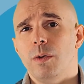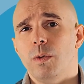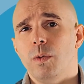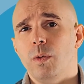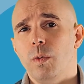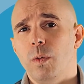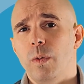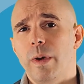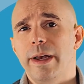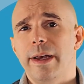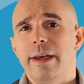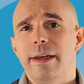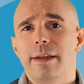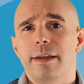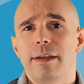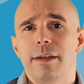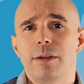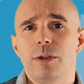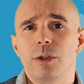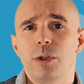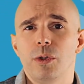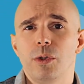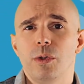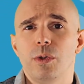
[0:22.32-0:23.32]

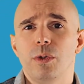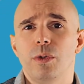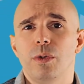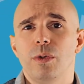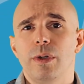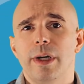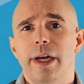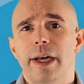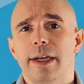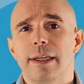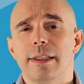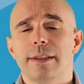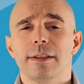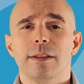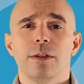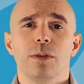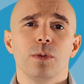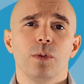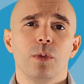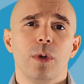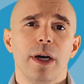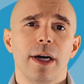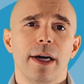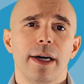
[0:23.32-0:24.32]
when do x
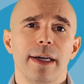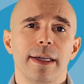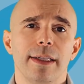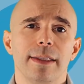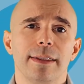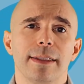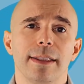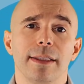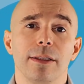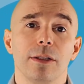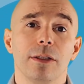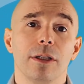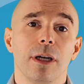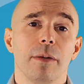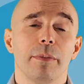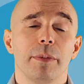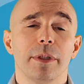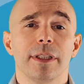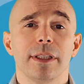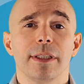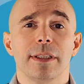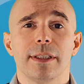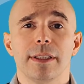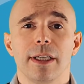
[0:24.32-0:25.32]
and y sit on
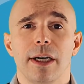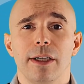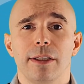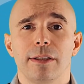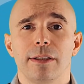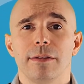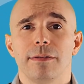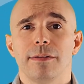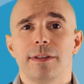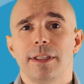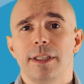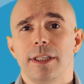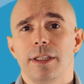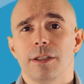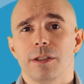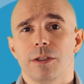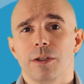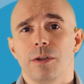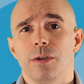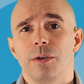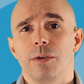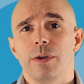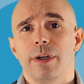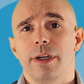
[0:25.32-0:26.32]
opposite sides of
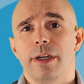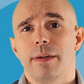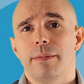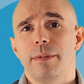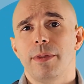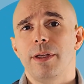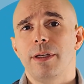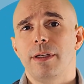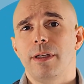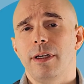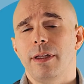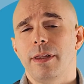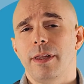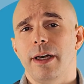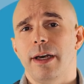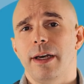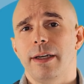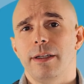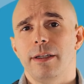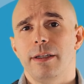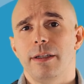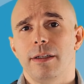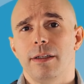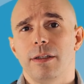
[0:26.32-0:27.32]
zero, and I'm thinking
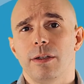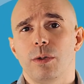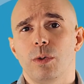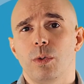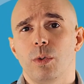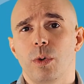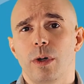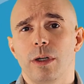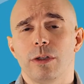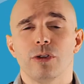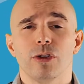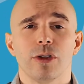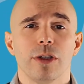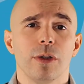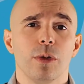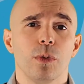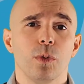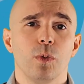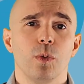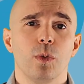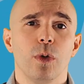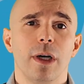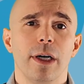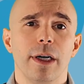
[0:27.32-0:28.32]
that in
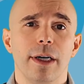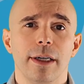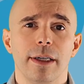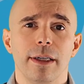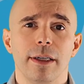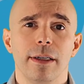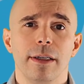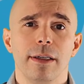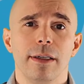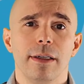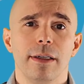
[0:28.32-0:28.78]
quadrant one,